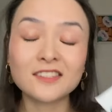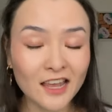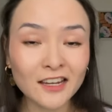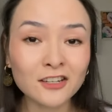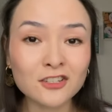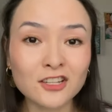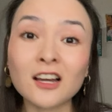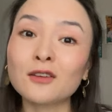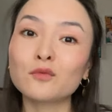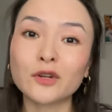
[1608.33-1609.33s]
second
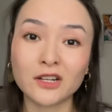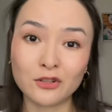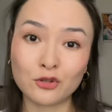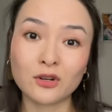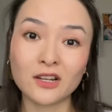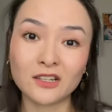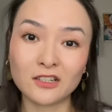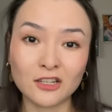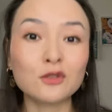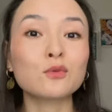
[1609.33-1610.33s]
time when I tried
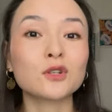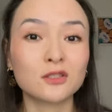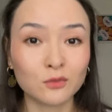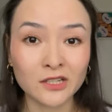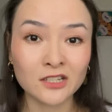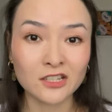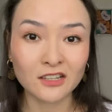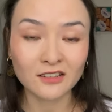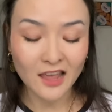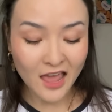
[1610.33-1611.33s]
it, it was
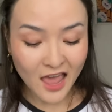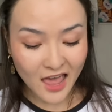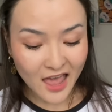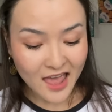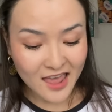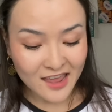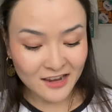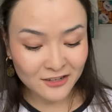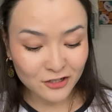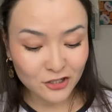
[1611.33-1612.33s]
winter.
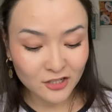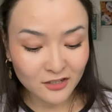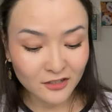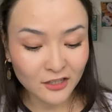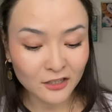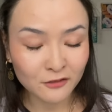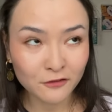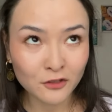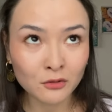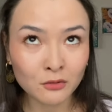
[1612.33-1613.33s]
And
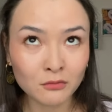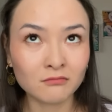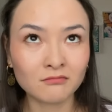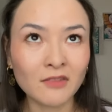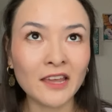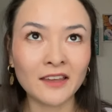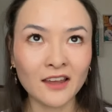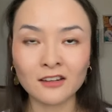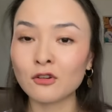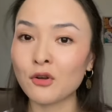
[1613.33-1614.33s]
if you
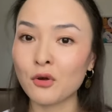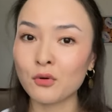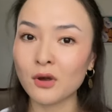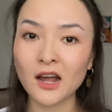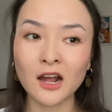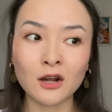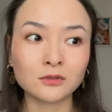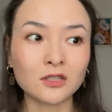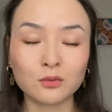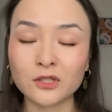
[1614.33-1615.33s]
again know how
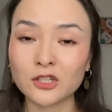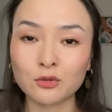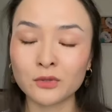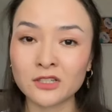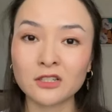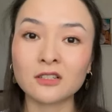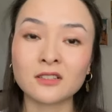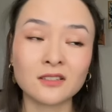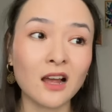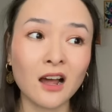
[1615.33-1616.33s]
the Swedish
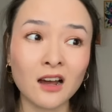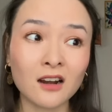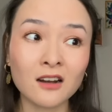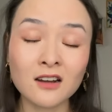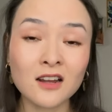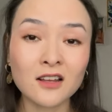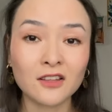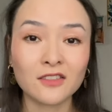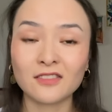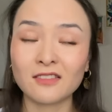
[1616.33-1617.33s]
winters are,
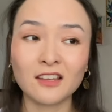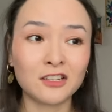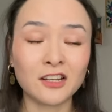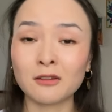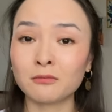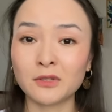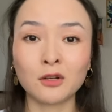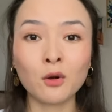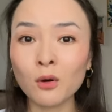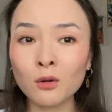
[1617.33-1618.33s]
it can be
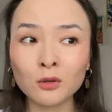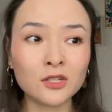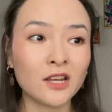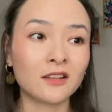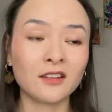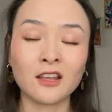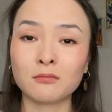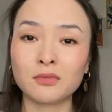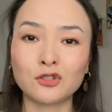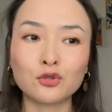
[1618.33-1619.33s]
cold, it
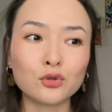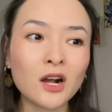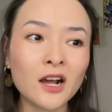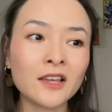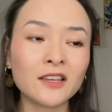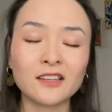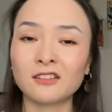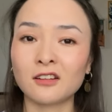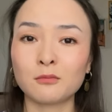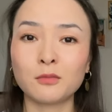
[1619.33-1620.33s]
can be dry,
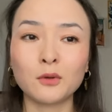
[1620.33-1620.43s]
it can be